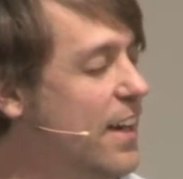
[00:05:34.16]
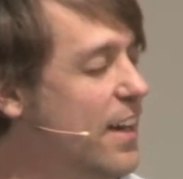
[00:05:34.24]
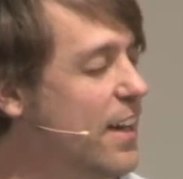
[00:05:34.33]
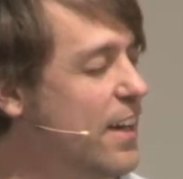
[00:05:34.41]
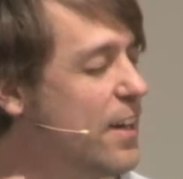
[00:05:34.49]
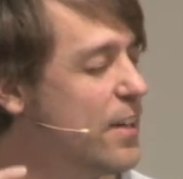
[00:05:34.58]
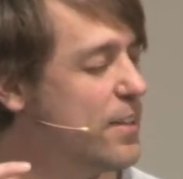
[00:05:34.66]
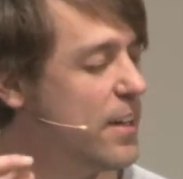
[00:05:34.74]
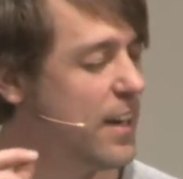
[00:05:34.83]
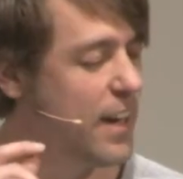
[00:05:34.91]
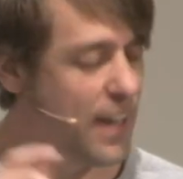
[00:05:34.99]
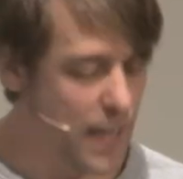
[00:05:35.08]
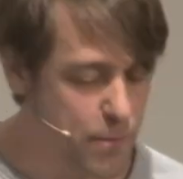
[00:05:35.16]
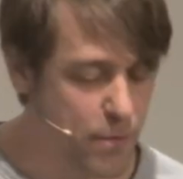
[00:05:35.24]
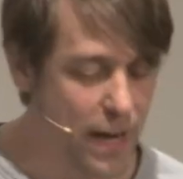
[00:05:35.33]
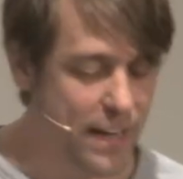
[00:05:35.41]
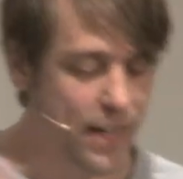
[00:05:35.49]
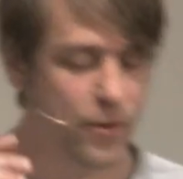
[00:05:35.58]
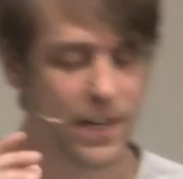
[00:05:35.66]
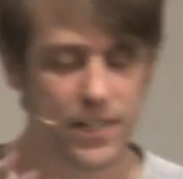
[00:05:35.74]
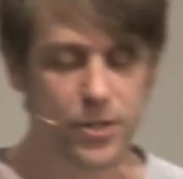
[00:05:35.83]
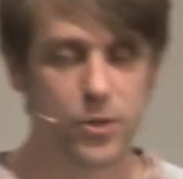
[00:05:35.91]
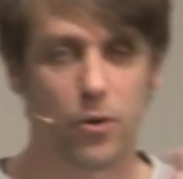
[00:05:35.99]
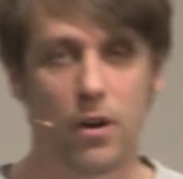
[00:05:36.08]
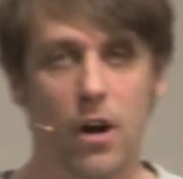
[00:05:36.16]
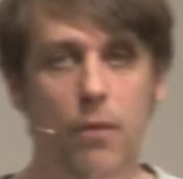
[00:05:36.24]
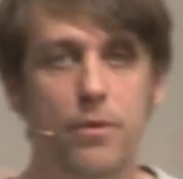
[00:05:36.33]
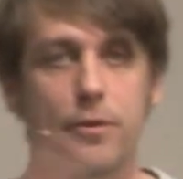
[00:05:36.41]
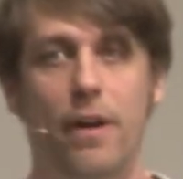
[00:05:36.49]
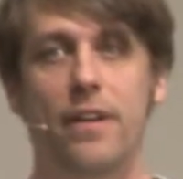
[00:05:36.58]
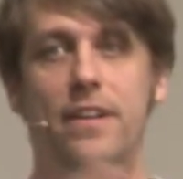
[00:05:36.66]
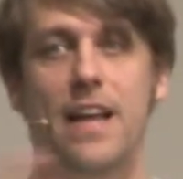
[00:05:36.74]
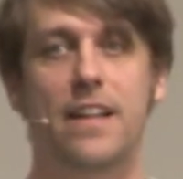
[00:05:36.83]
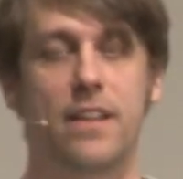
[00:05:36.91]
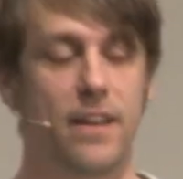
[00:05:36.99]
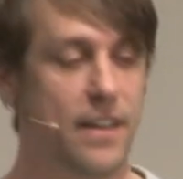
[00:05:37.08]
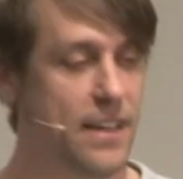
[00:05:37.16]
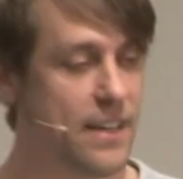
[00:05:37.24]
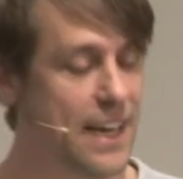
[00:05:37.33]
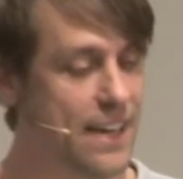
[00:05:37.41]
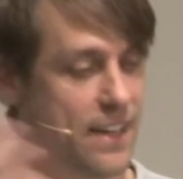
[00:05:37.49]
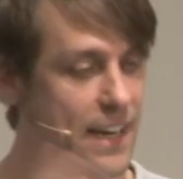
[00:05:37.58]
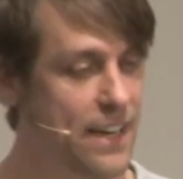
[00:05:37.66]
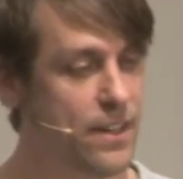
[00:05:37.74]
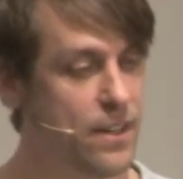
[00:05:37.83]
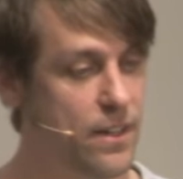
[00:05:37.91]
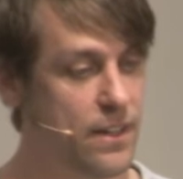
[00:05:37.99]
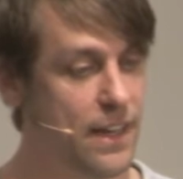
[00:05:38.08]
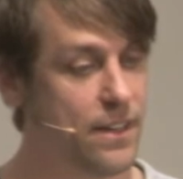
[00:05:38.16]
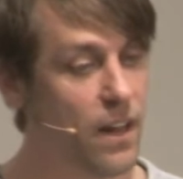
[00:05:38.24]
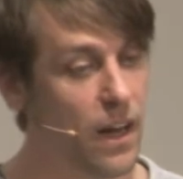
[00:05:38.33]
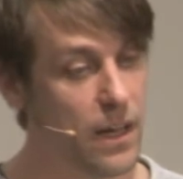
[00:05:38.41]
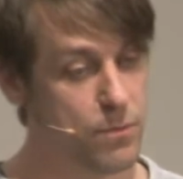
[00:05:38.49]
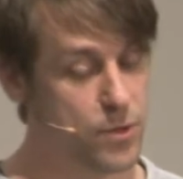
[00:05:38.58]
The lib, and you can store arbitrary data in the lib.